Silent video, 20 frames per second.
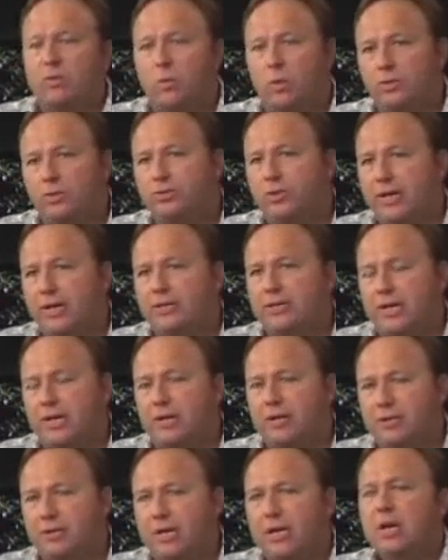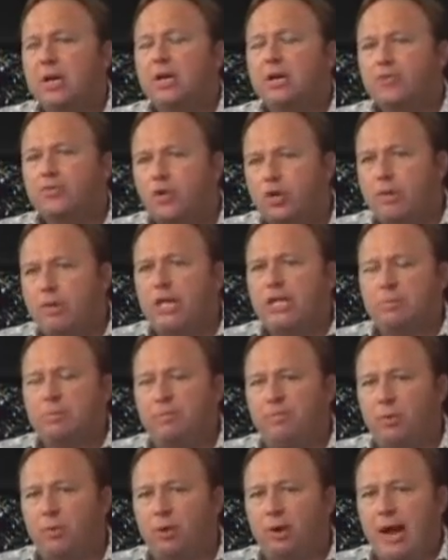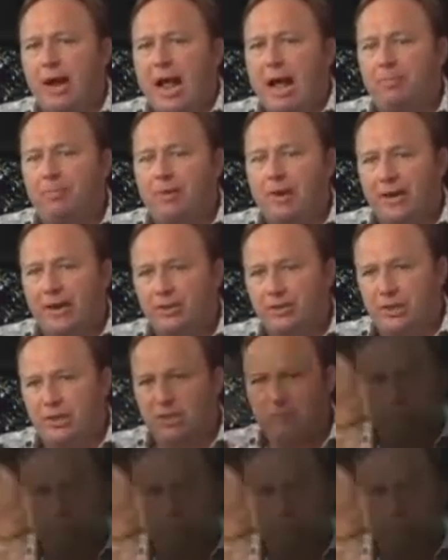the World Trade Centers 2 months before it happened. I could see